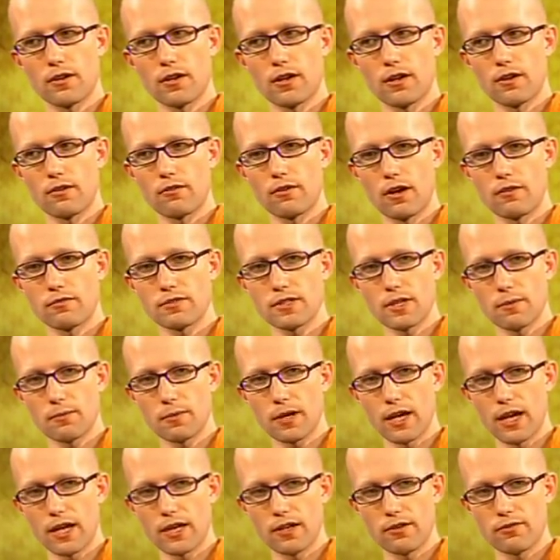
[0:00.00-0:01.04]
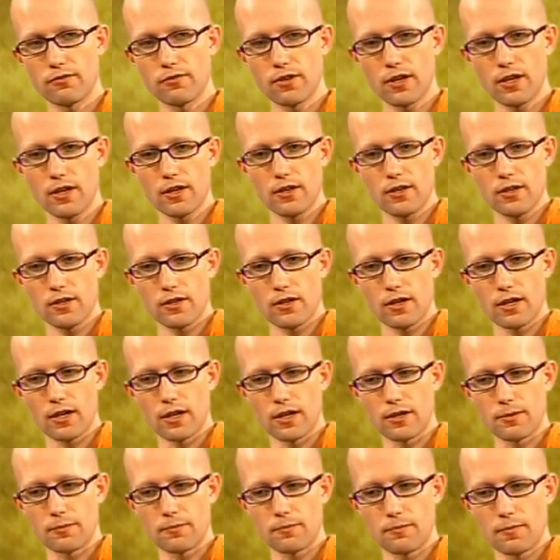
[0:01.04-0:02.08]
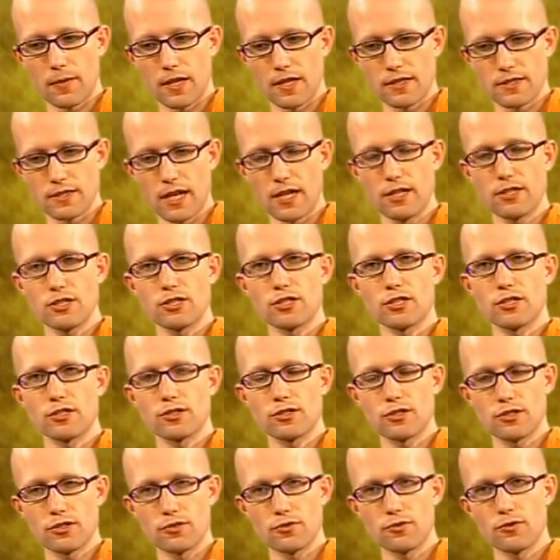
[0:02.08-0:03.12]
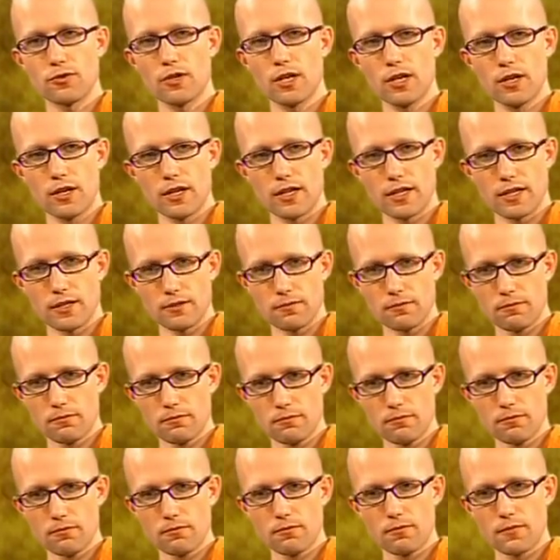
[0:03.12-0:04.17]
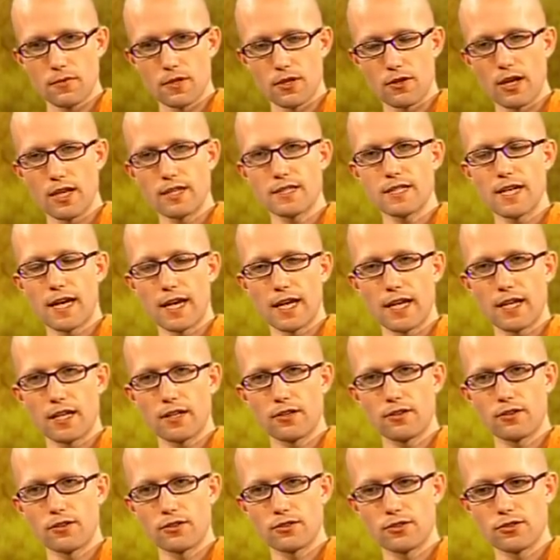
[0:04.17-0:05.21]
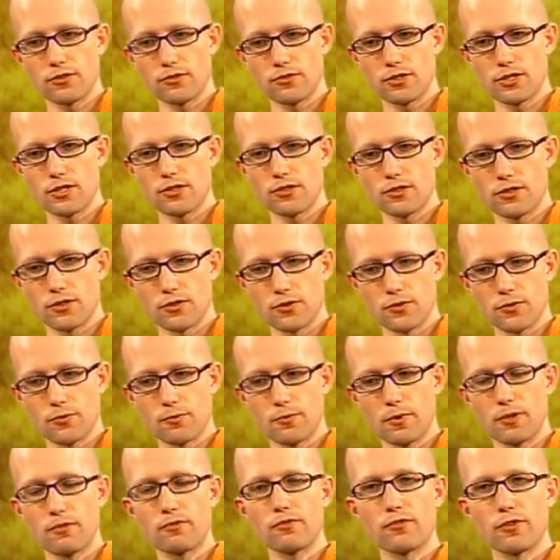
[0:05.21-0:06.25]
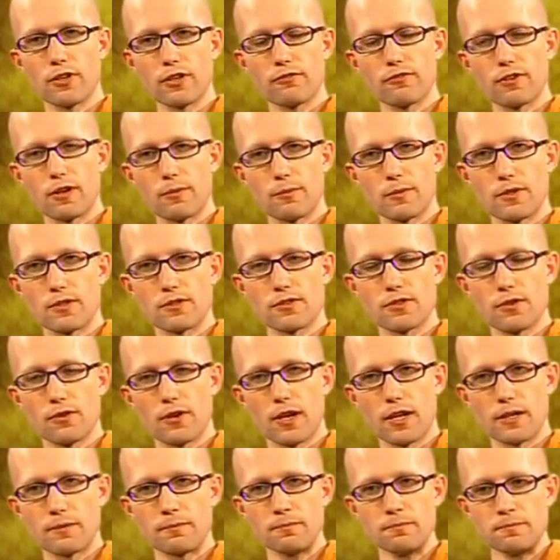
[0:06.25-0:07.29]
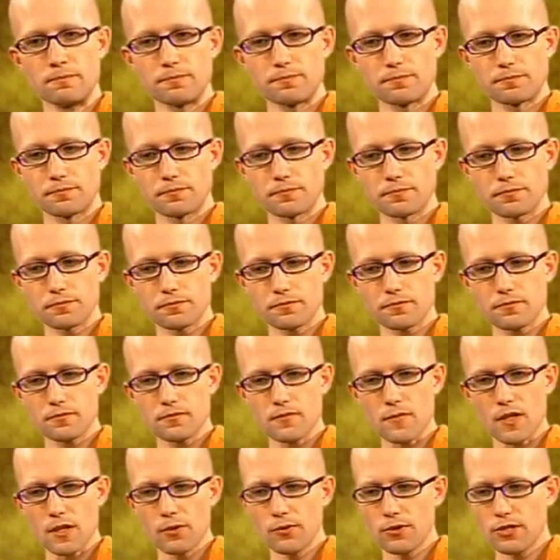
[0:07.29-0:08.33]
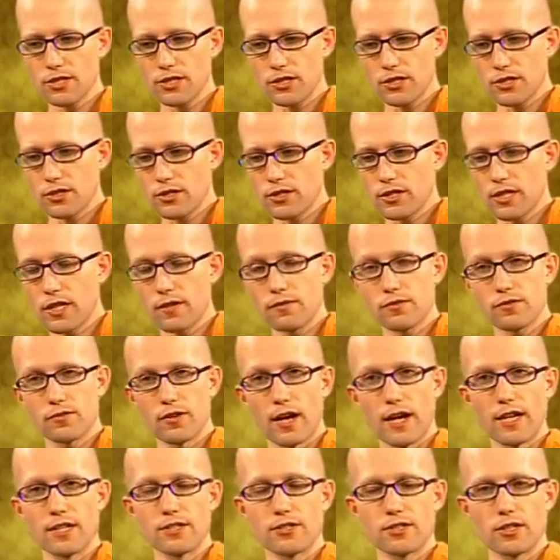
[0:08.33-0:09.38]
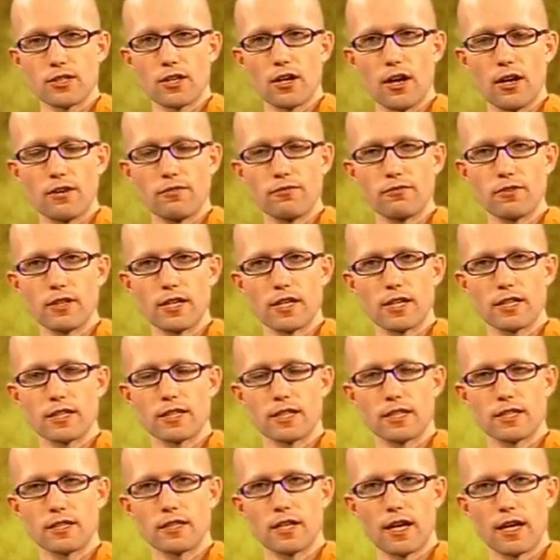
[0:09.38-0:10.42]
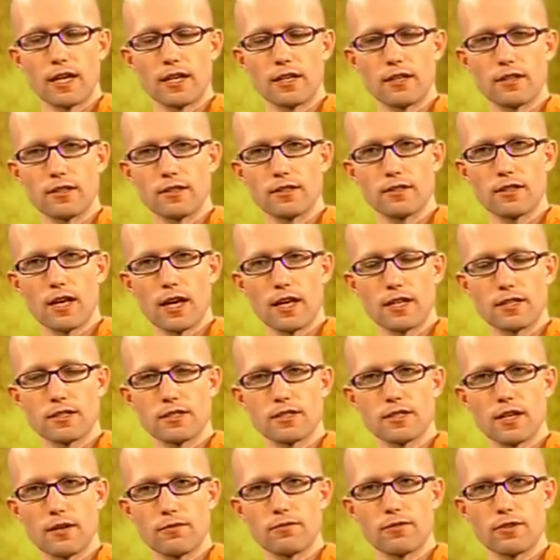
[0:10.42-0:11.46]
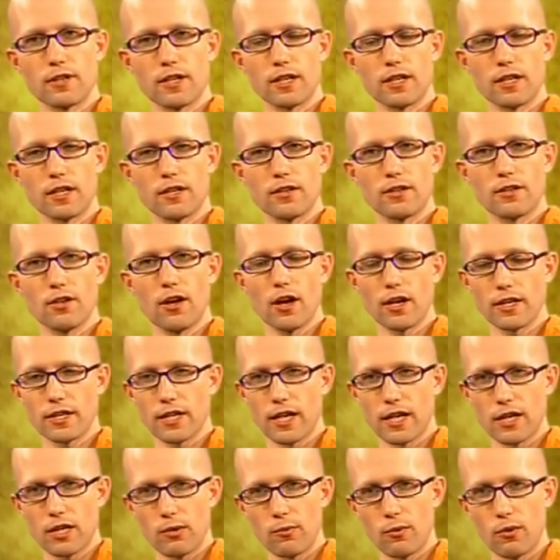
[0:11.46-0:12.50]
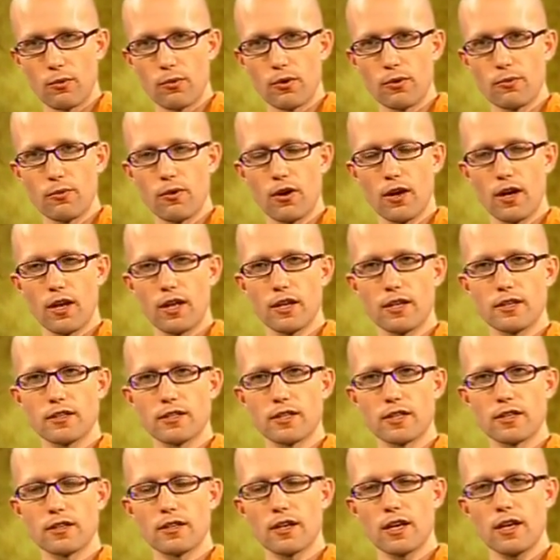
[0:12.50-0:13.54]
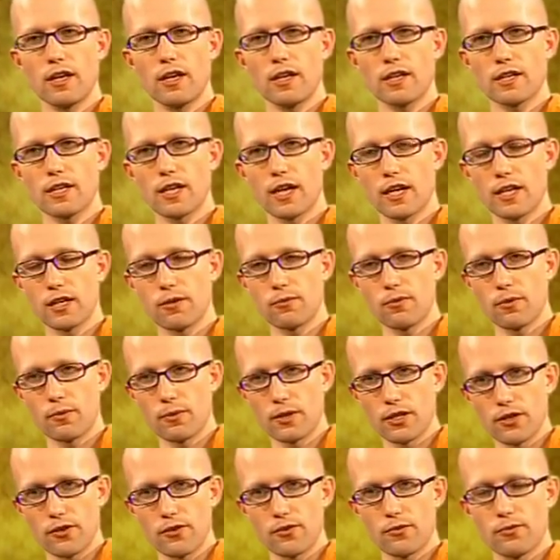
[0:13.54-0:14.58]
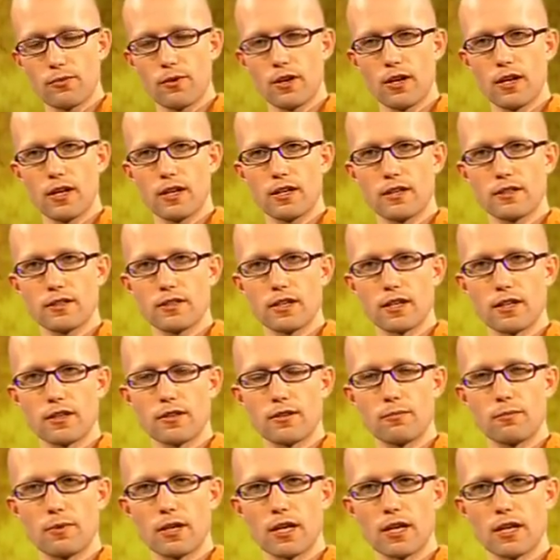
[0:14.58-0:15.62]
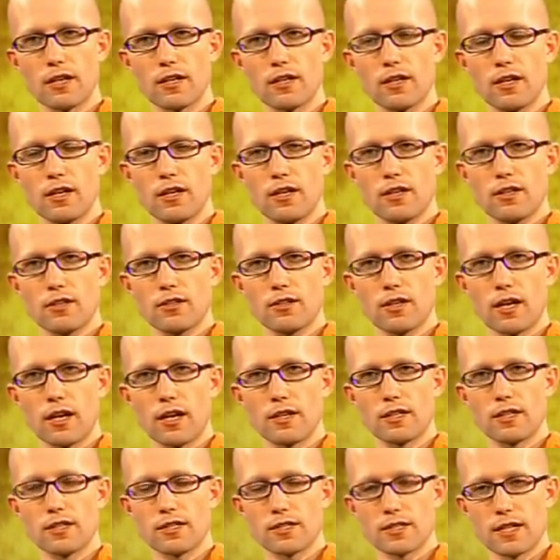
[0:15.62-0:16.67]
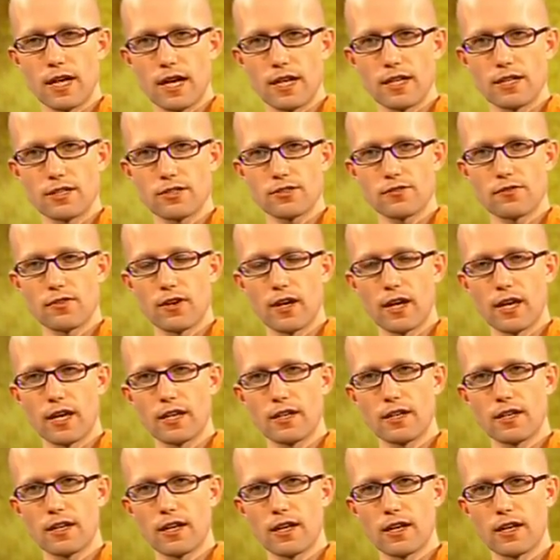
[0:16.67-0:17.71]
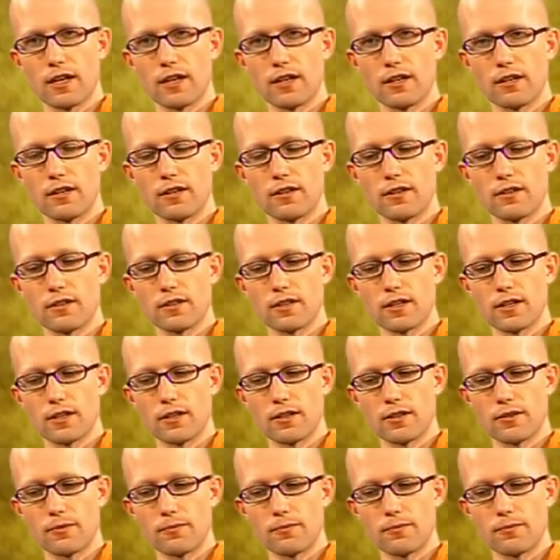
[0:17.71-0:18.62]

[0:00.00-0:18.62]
uh, of some kind of um, intention to, to attain or to, to be free from and so on, which in turn gives rise to conflict and, and, and suffering and not getting what we want and getting what we don't want and being uh, dissatisfied and uh,